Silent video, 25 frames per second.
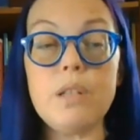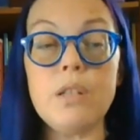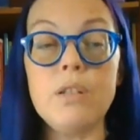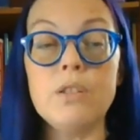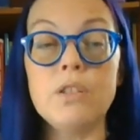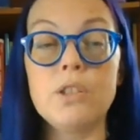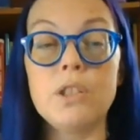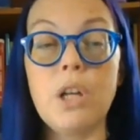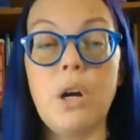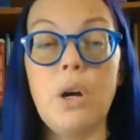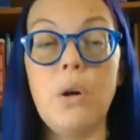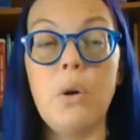
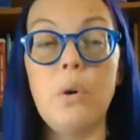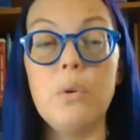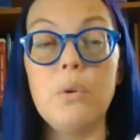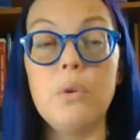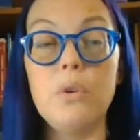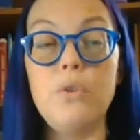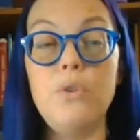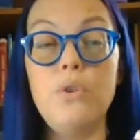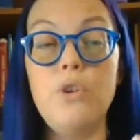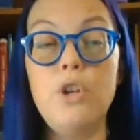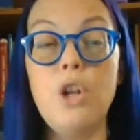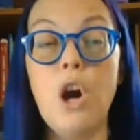So
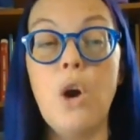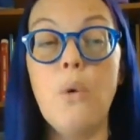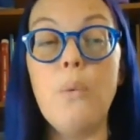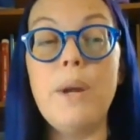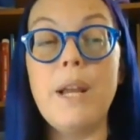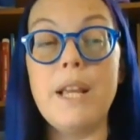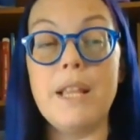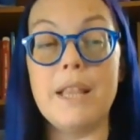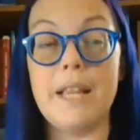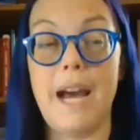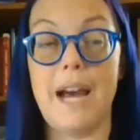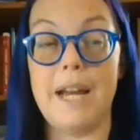
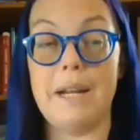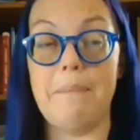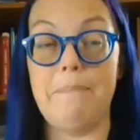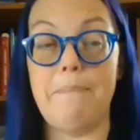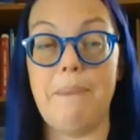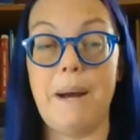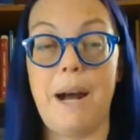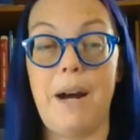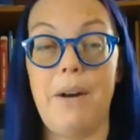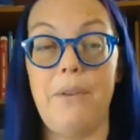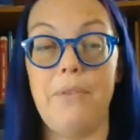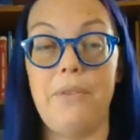knowing that
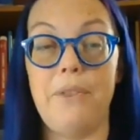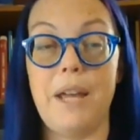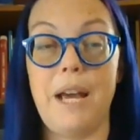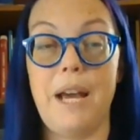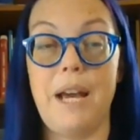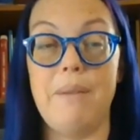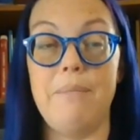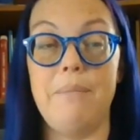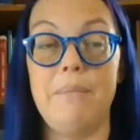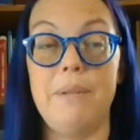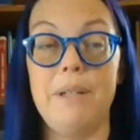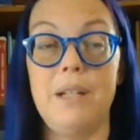about
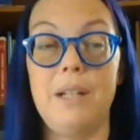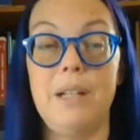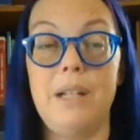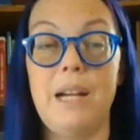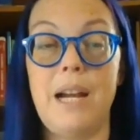them,